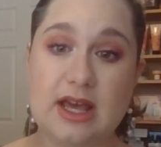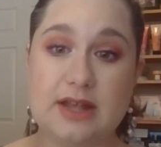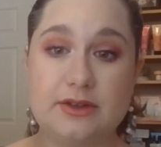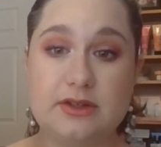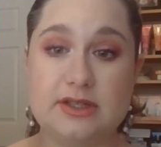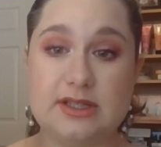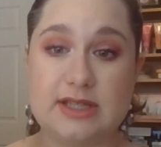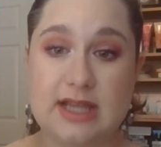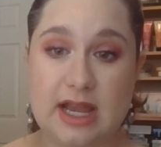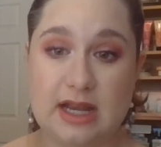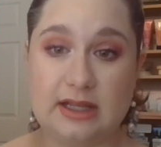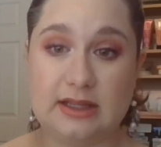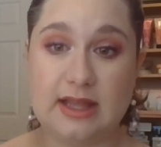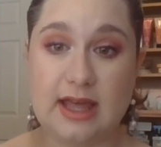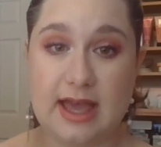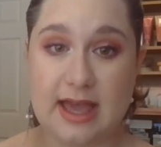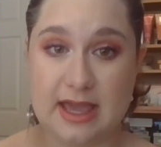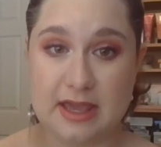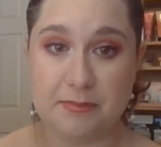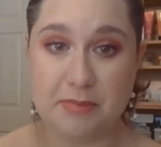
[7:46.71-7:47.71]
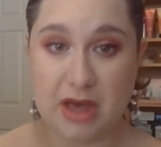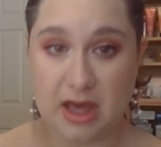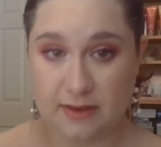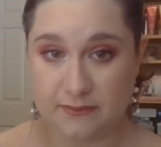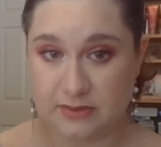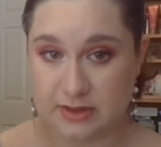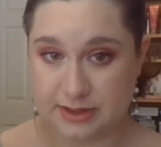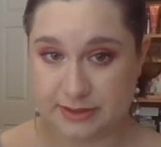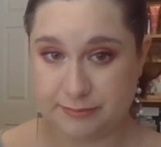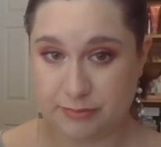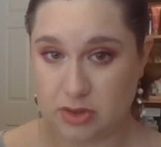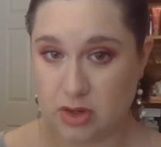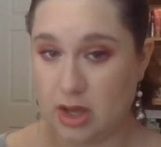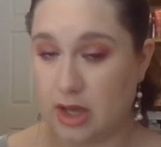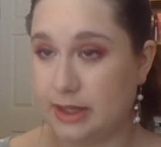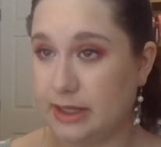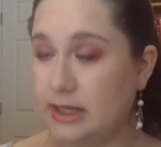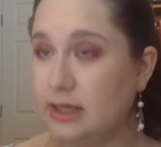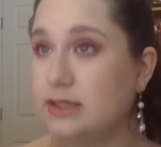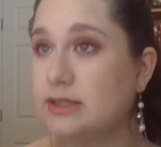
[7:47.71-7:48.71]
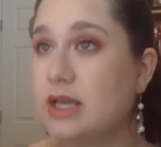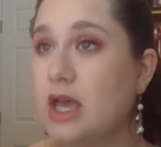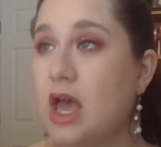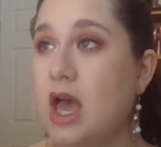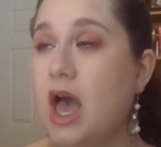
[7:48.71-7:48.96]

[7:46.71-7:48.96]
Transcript: understanding the hype of this product.